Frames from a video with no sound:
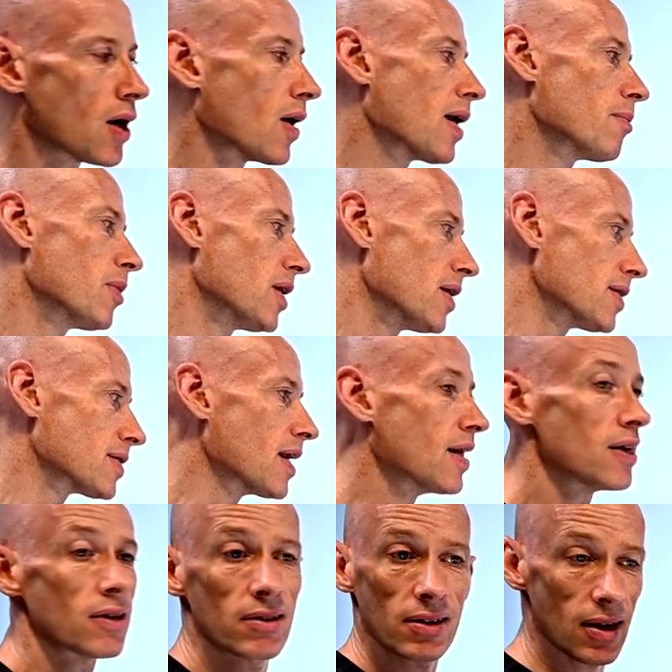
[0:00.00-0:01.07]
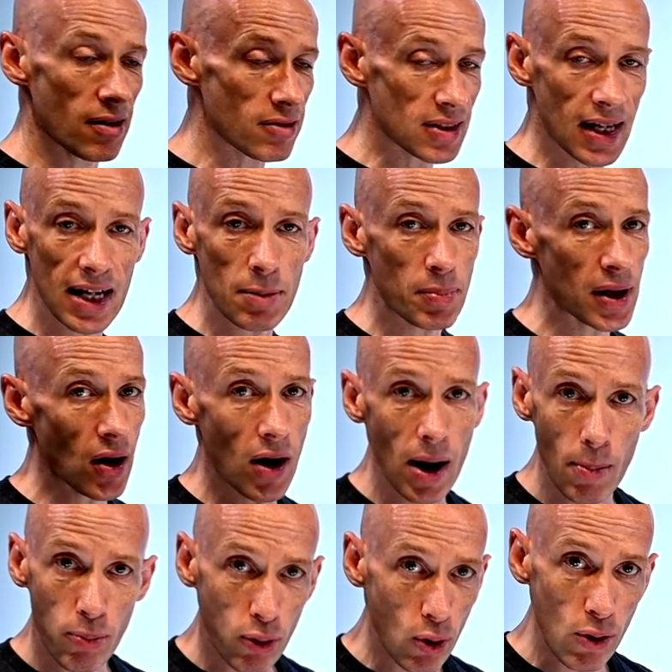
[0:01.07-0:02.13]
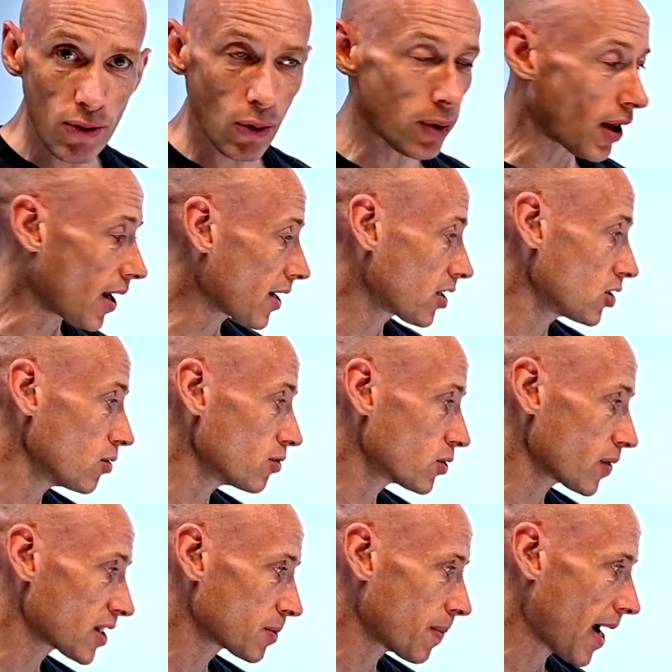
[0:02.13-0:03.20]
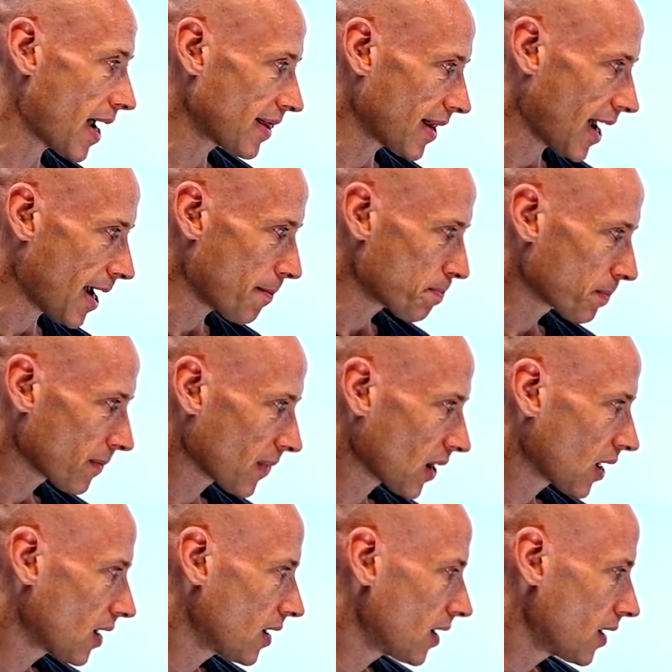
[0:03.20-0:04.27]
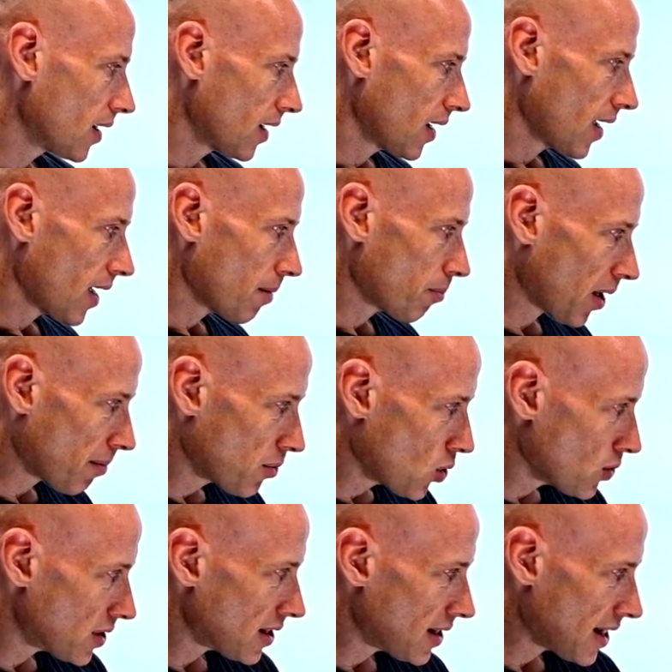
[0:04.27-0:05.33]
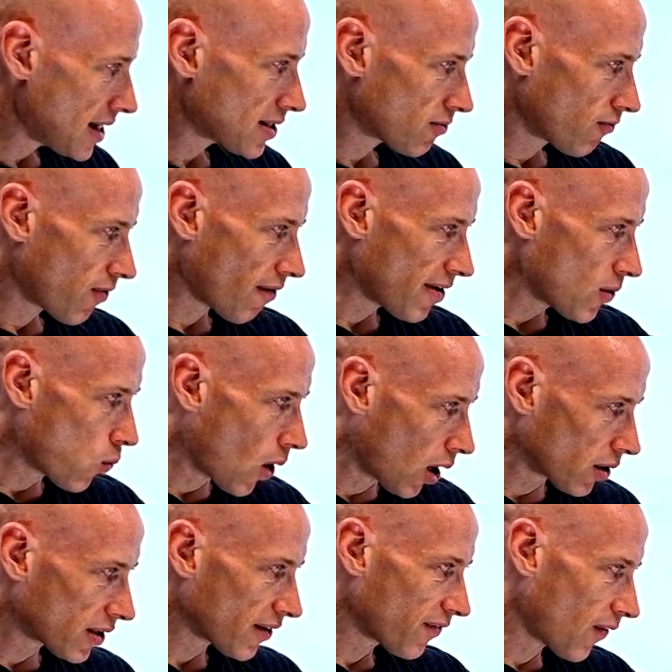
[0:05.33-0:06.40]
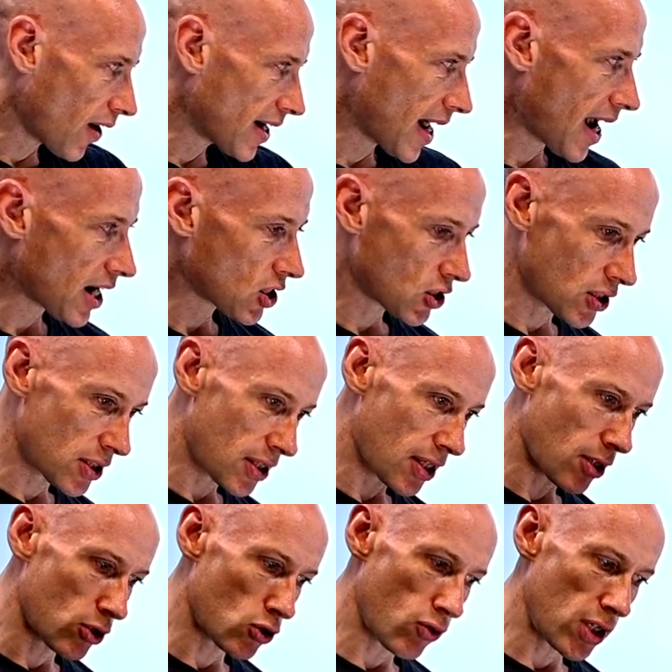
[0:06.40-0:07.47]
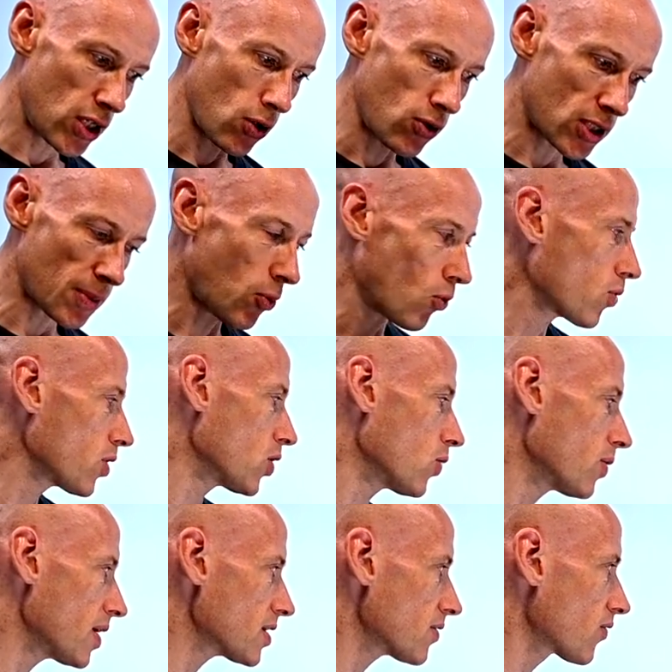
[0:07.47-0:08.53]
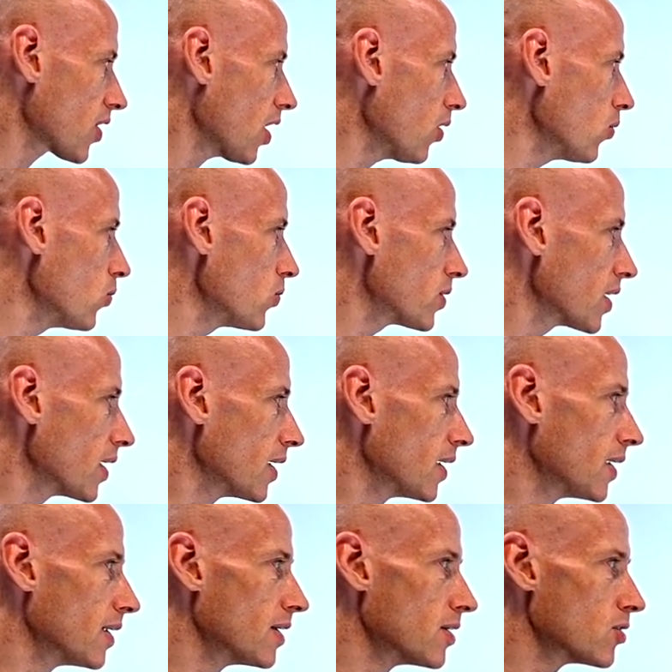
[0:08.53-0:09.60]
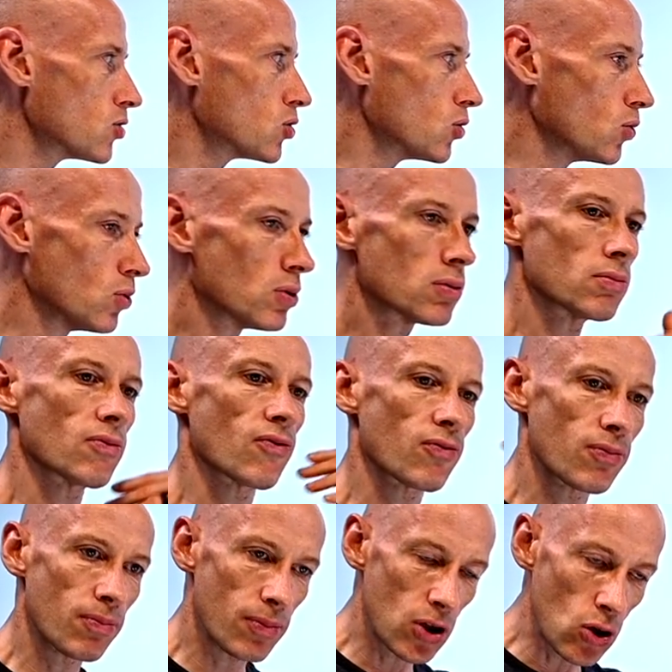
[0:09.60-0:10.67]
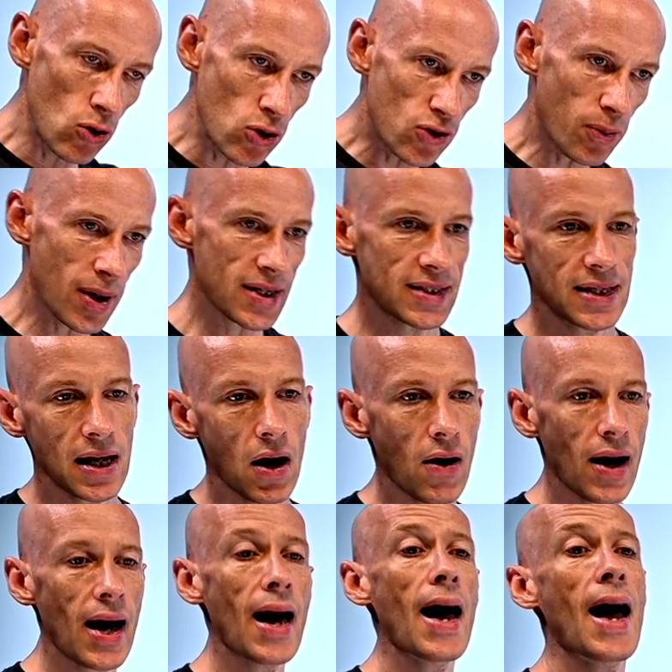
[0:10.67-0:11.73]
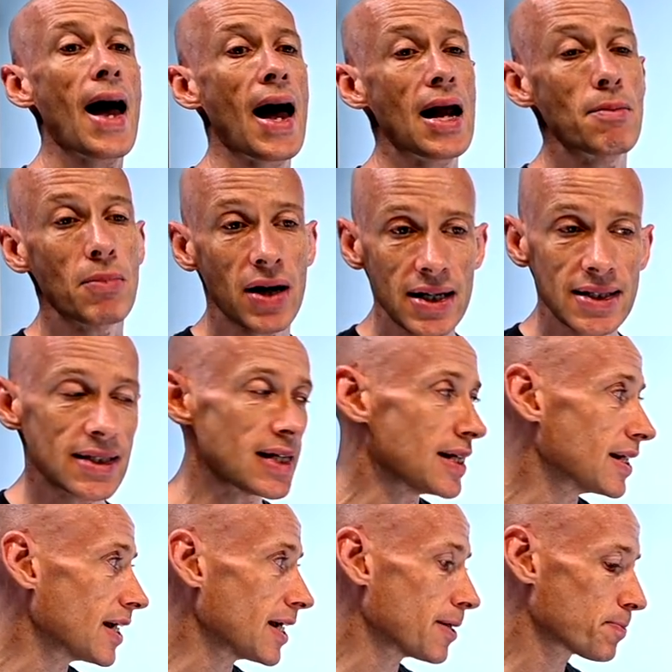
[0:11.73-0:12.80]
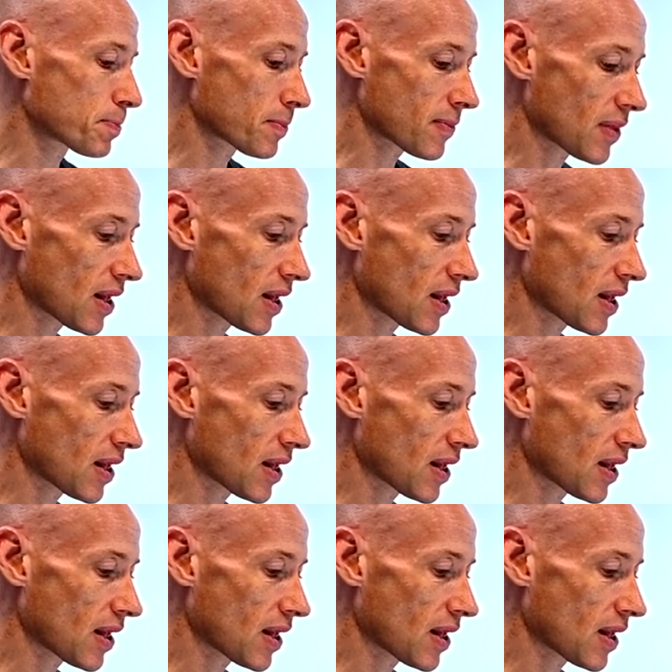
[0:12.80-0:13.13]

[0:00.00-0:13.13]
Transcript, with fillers: timers. There's an API approval that I can use to expand that. But I'm using these very well-defined actions at those reusable units of code to use my CI and my CD.